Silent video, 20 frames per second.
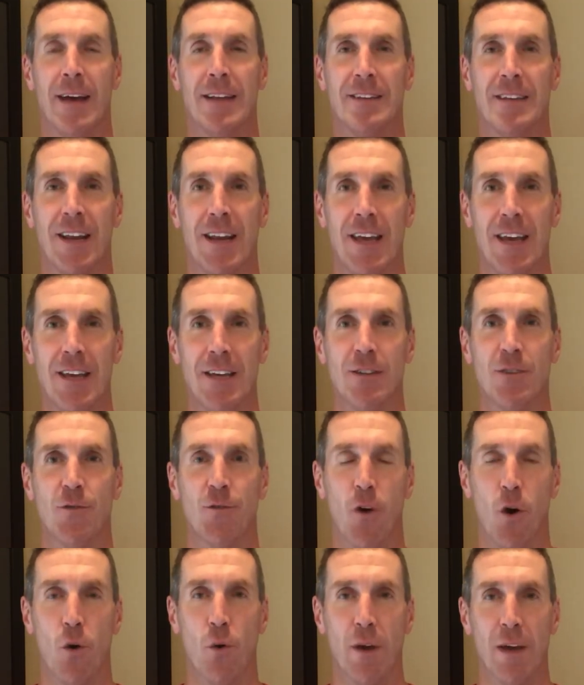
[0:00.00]
Today's
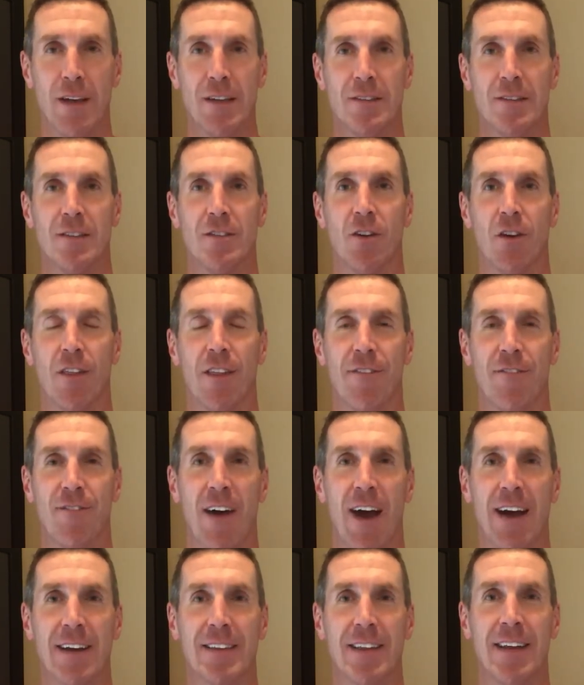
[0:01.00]
focus is on the
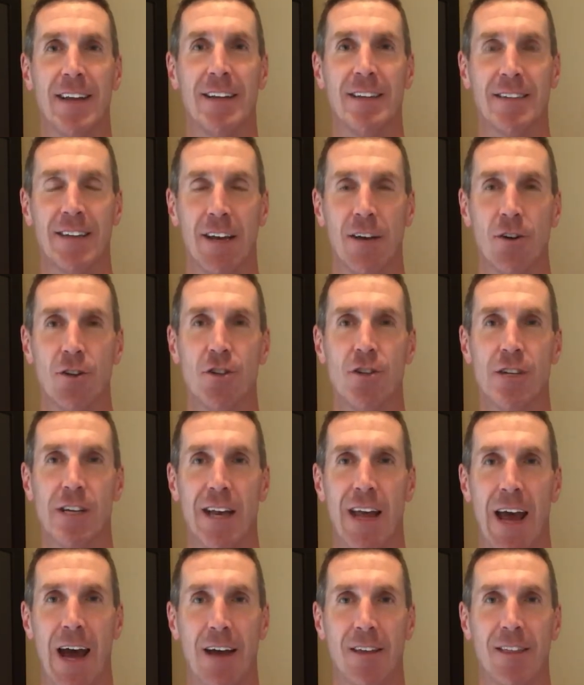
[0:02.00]
fact that intelligent
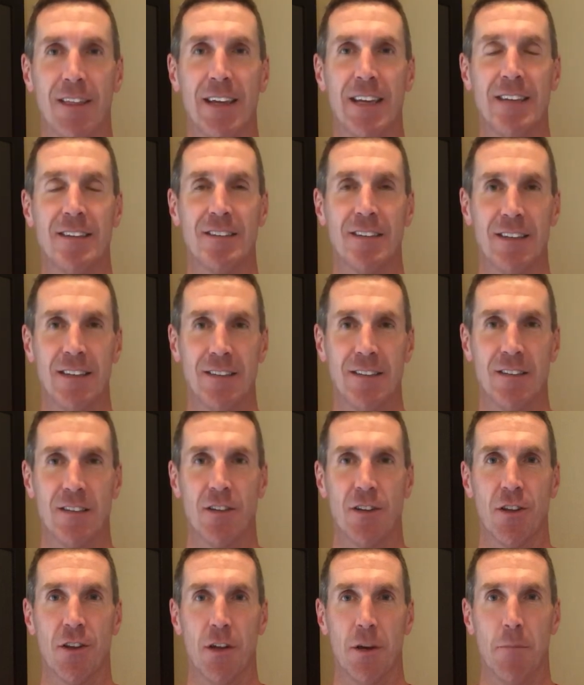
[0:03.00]
athletes listen
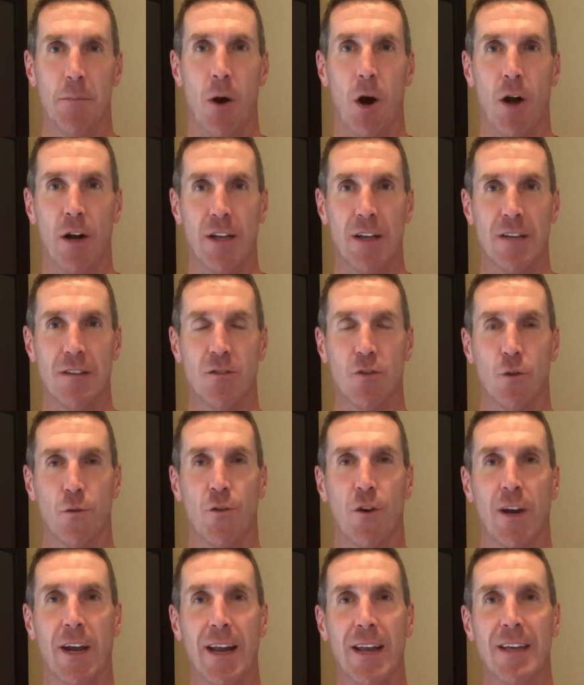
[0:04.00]
to their bodies. So if
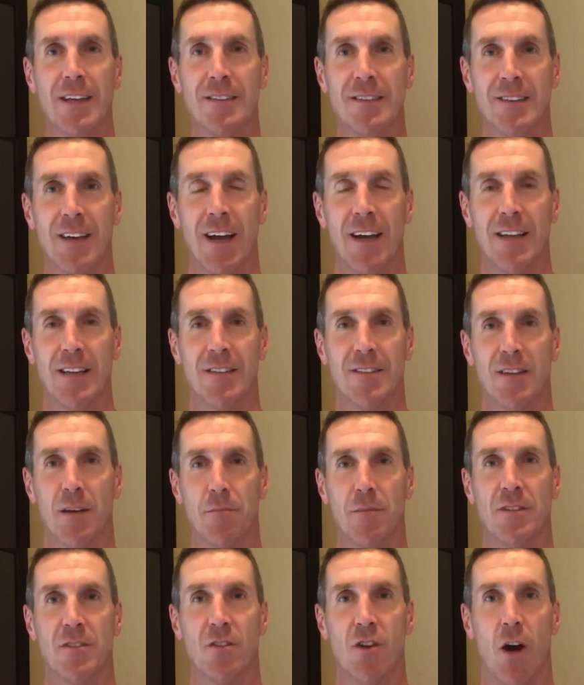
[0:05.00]
you're getting a sign that
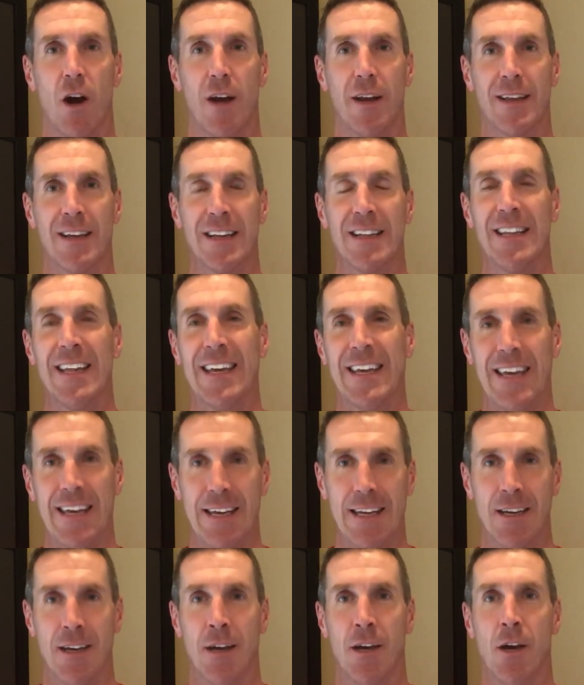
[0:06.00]
something's not
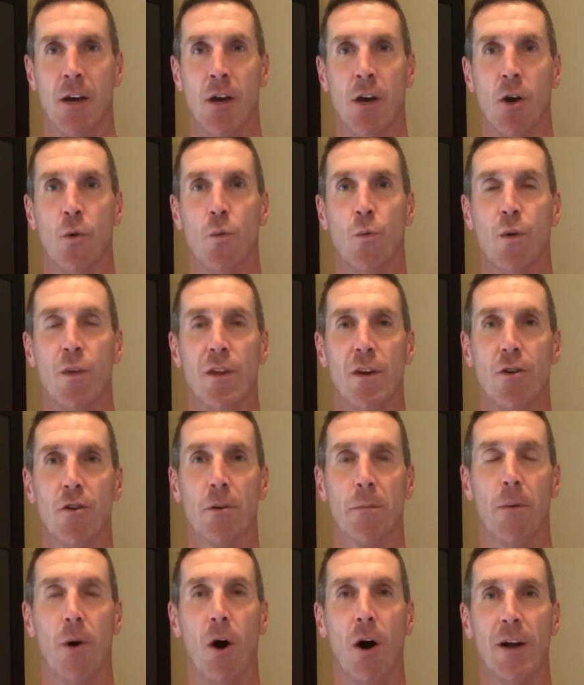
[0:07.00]
clicking within
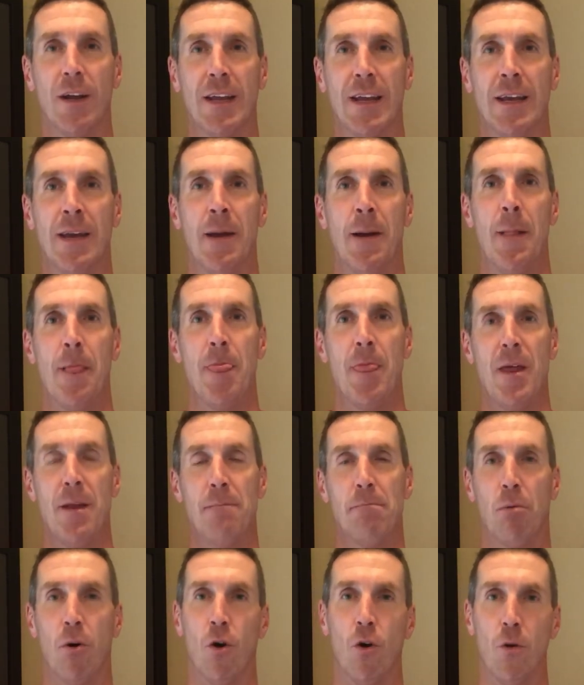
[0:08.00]
your body,
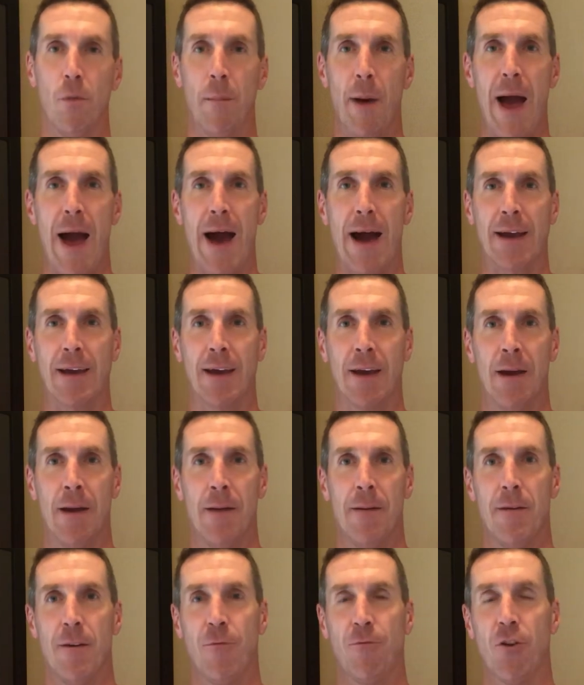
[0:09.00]
then pull back.
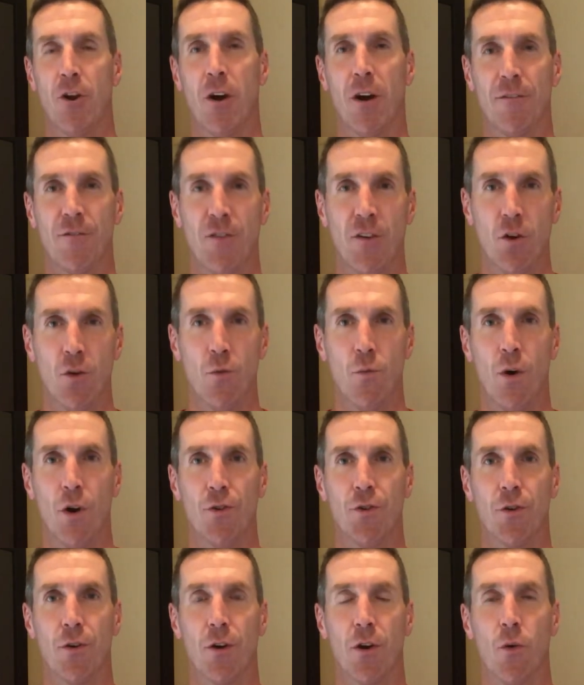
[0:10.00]
If you're not feeling well
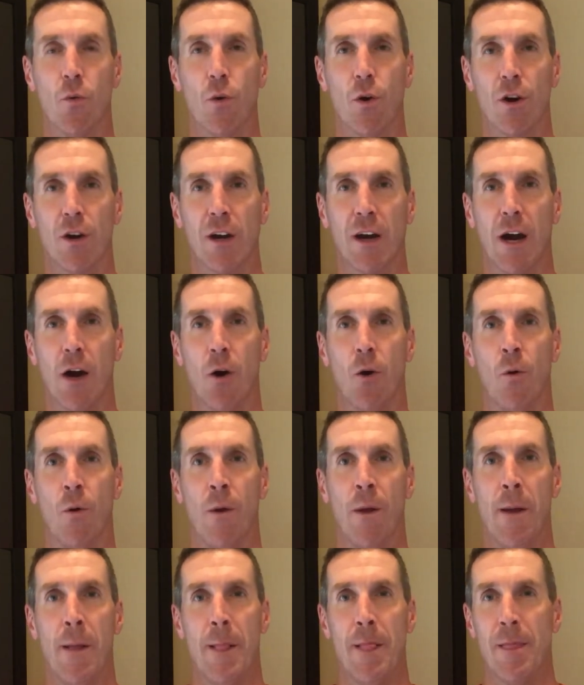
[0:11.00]
during a
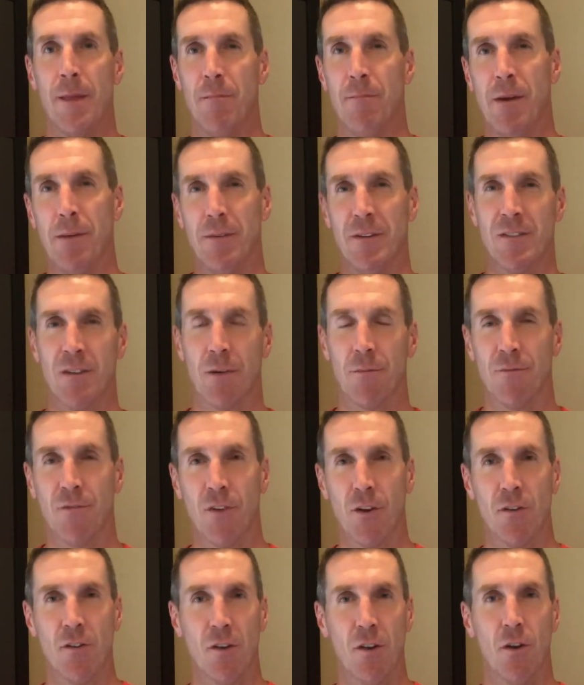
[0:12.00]
workout, maybe something
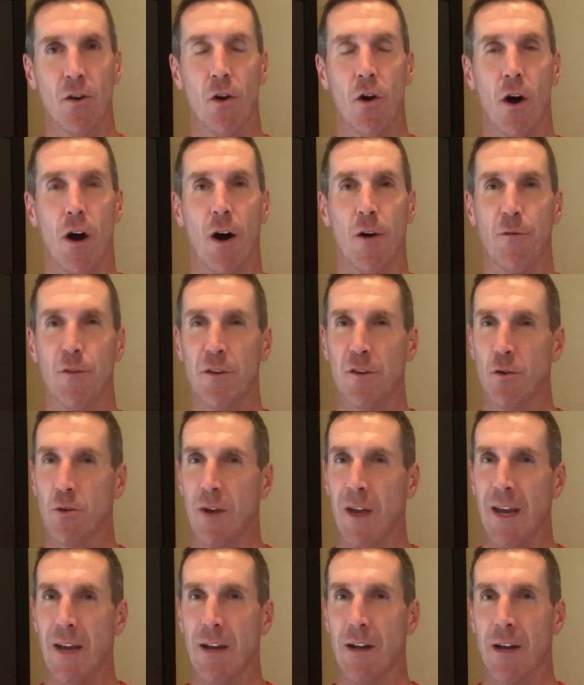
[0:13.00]
feels a little off, it's
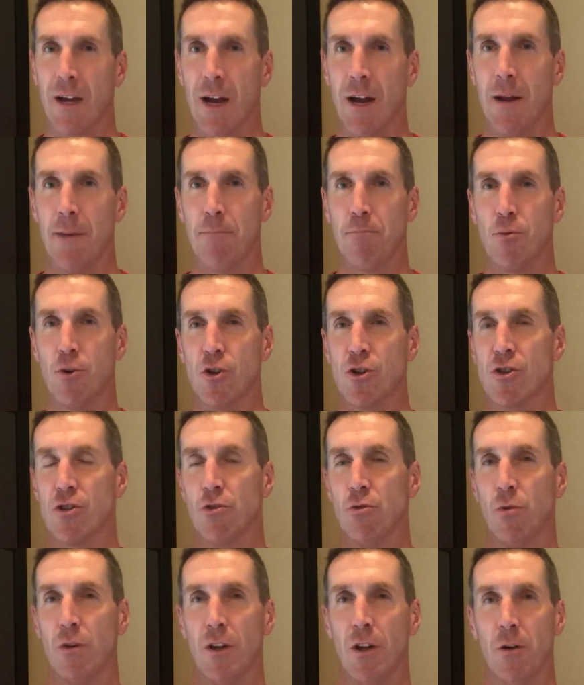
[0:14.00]
okay to kind of push
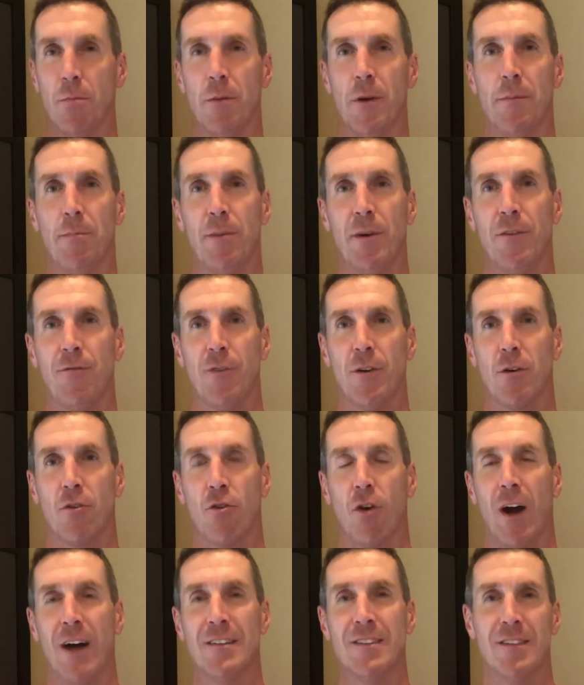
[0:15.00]
through a little bit, but if it
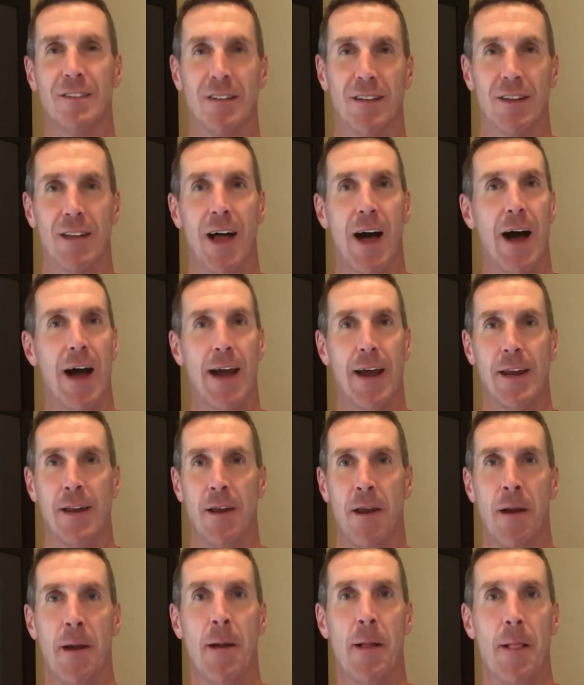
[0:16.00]
crosses a
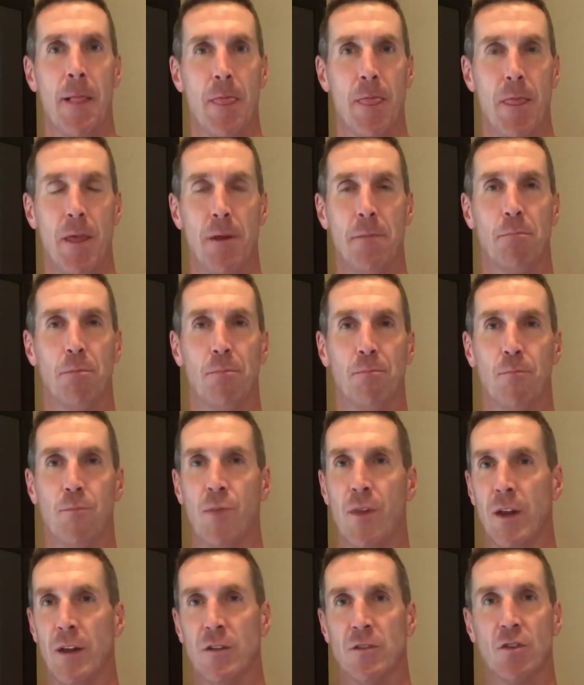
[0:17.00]
line, then
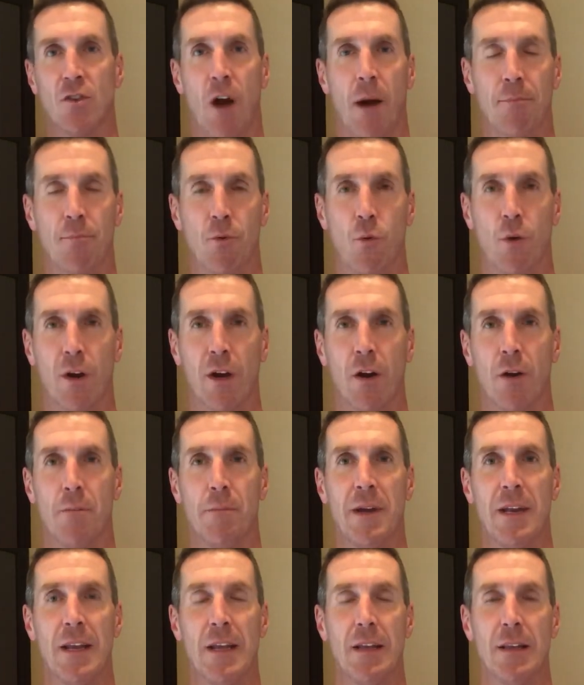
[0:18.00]
stop the workout
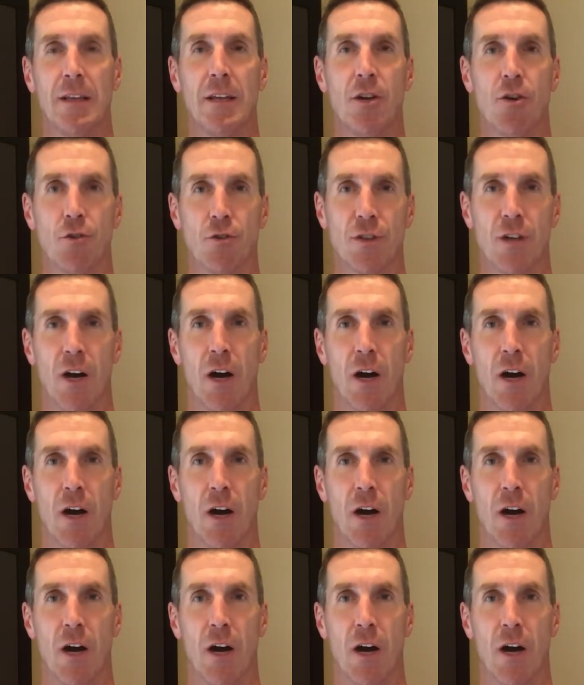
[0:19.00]
immediately, you're